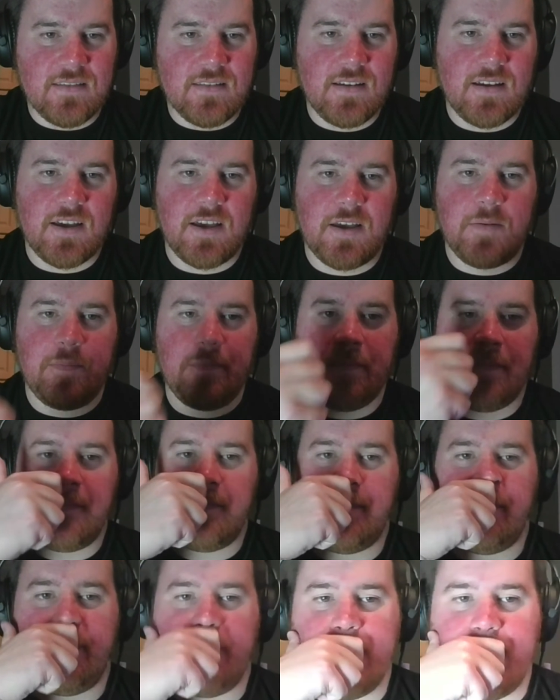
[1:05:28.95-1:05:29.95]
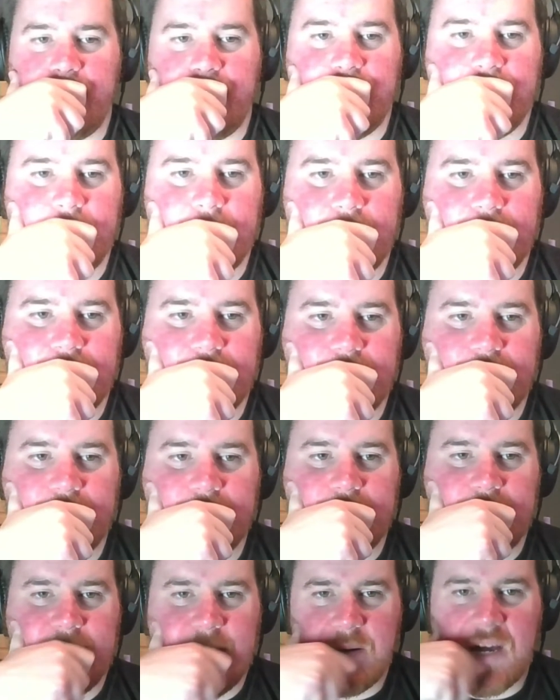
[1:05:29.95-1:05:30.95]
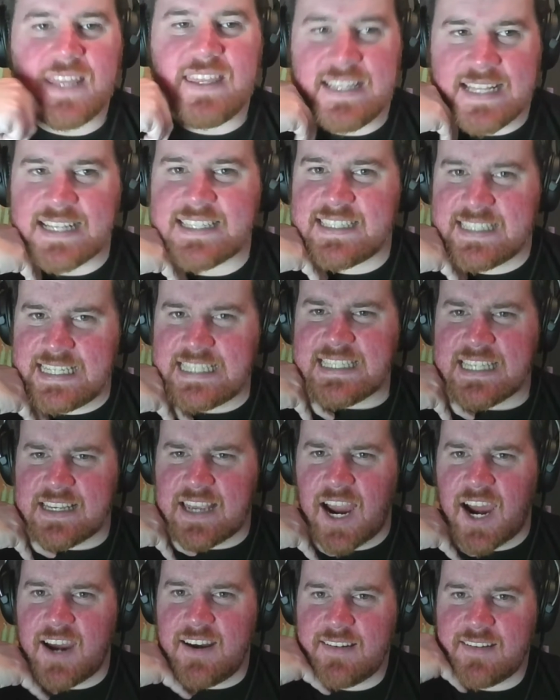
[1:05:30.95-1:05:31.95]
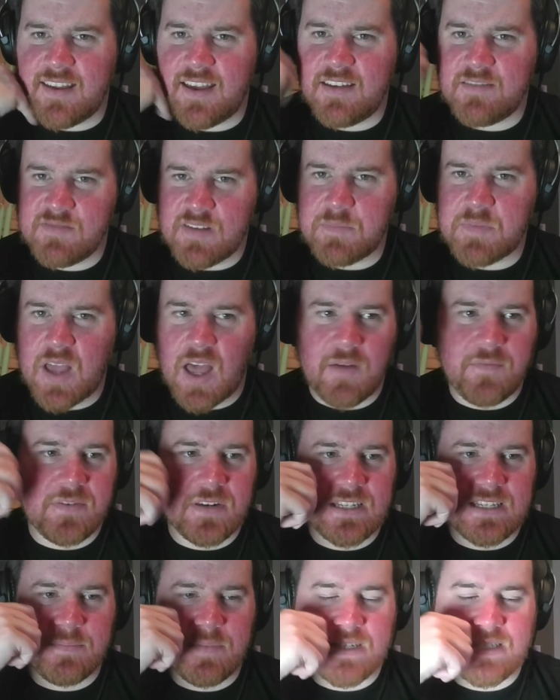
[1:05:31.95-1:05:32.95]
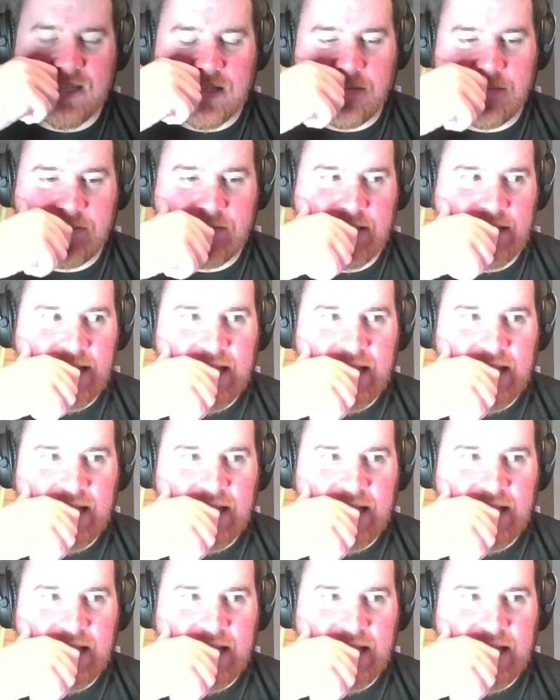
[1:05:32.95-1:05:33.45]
I think that's a decent card. I'm confident in myself.